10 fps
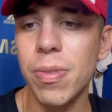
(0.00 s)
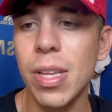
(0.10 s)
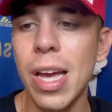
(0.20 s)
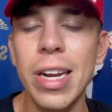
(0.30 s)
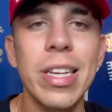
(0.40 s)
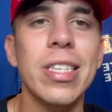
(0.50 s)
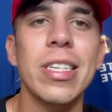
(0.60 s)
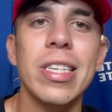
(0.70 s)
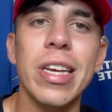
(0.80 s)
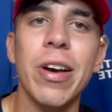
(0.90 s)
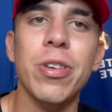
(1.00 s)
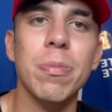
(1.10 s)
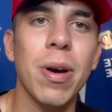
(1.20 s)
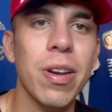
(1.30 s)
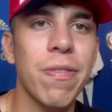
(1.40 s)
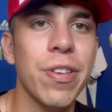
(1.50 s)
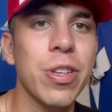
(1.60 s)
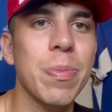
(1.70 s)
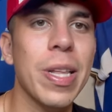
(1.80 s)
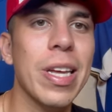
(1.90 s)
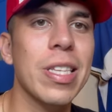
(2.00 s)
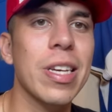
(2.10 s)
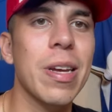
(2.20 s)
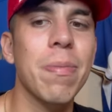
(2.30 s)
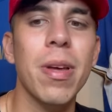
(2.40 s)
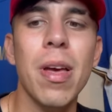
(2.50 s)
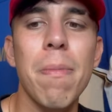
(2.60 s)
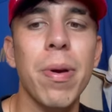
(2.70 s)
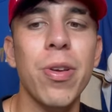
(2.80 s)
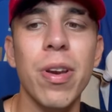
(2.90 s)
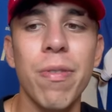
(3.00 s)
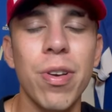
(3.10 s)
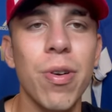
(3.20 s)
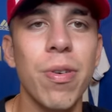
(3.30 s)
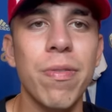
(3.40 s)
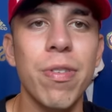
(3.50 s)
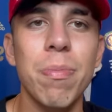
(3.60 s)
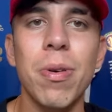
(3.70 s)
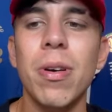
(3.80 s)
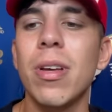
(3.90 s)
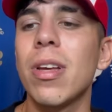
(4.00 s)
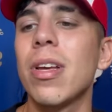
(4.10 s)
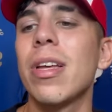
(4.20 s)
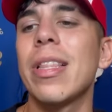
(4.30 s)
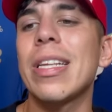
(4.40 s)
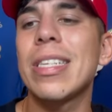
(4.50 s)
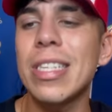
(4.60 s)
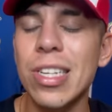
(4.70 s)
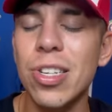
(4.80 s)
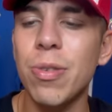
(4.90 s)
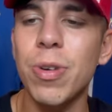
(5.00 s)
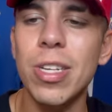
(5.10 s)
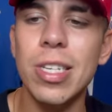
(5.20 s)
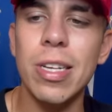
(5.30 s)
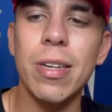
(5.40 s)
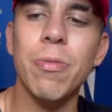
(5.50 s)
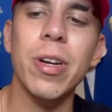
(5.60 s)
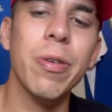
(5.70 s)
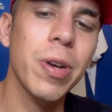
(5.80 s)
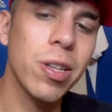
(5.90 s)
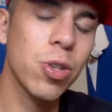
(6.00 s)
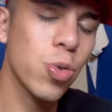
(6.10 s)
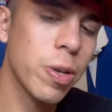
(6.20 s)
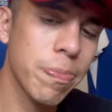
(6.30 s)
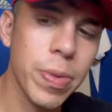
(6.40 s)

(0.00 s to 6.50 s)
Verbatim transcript: and he needs to see how his body feels by that time. But you never know in football. That's essentially what he said when I read the tweet.